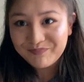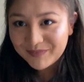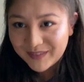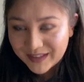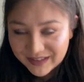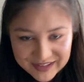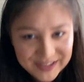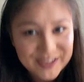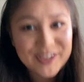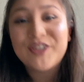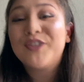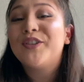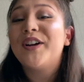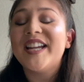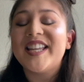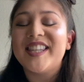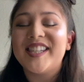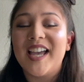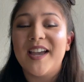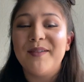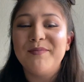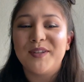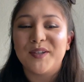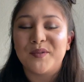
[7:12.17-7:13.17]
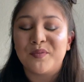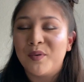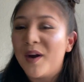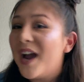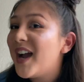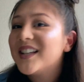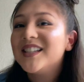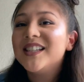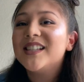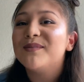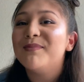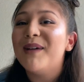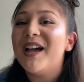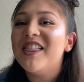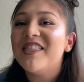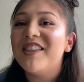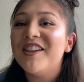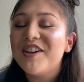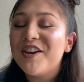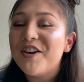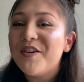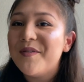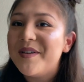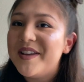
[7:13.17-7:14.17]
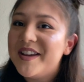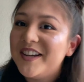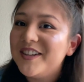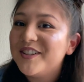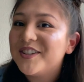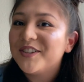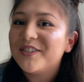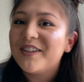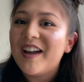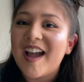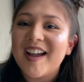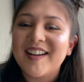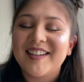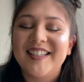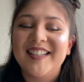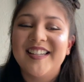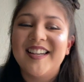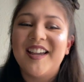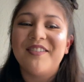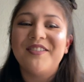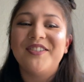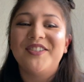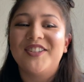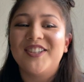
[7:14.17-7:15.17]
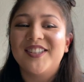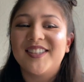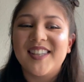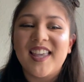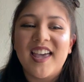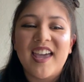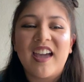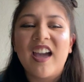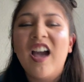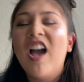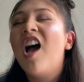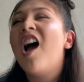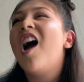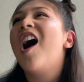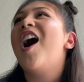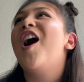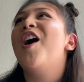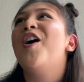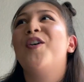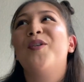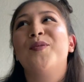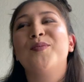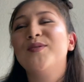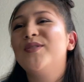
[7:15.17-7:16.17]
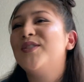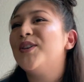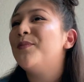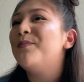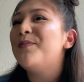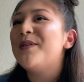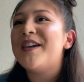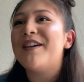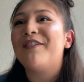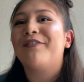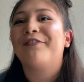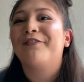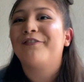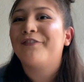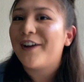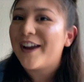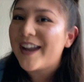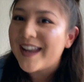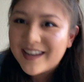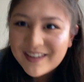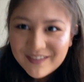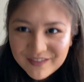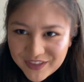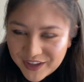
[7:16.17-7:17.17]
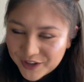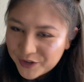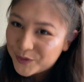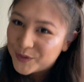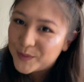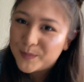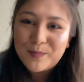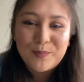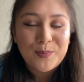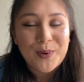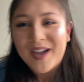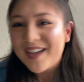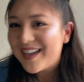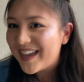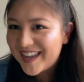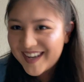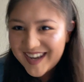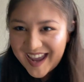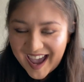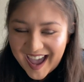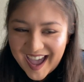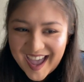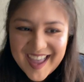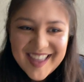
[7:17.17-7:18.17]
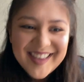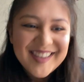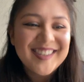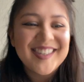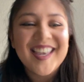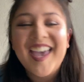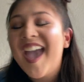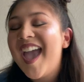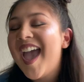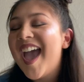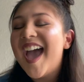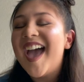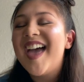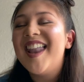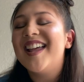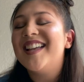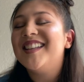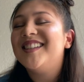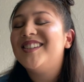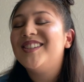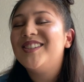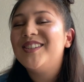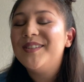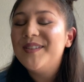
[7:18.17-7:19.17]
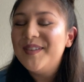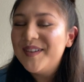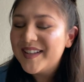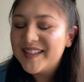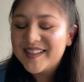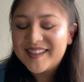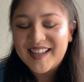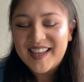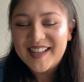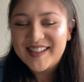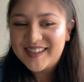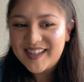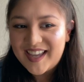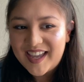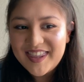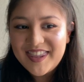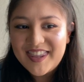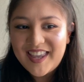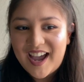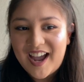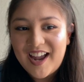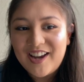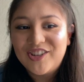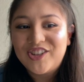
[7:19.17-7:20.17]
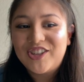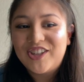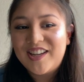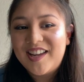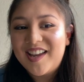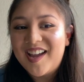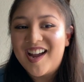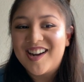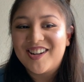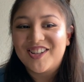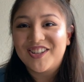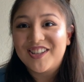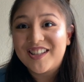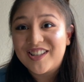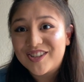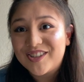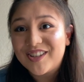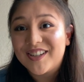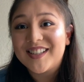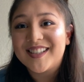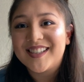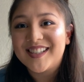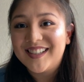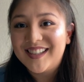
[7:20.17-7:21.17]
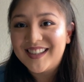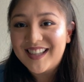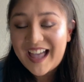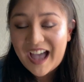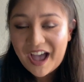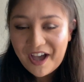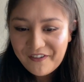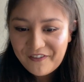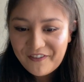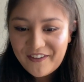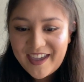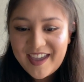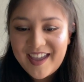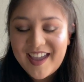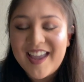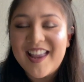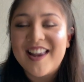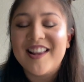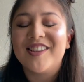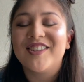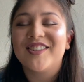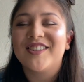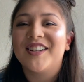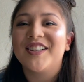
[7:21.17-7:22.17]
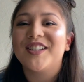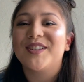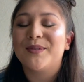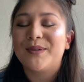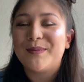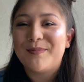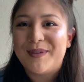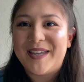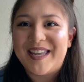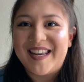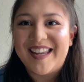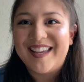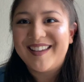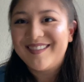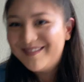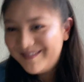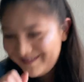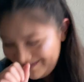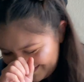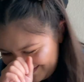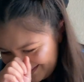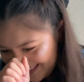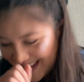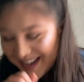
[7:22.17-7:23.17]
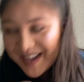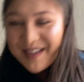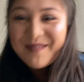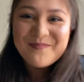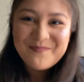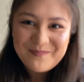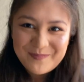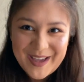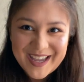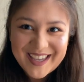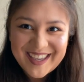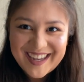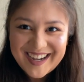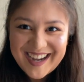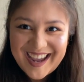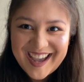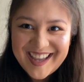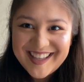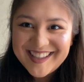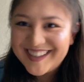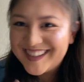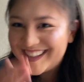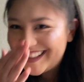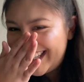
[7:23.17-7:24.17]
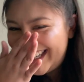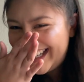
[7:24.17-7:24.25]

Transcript: This is a great time to practice my lingo and interact. And I was just like, oh, don't be afraid of those bucket heads. And as soon as I said that, she actually starts laughing and starts repeating, bucket heads.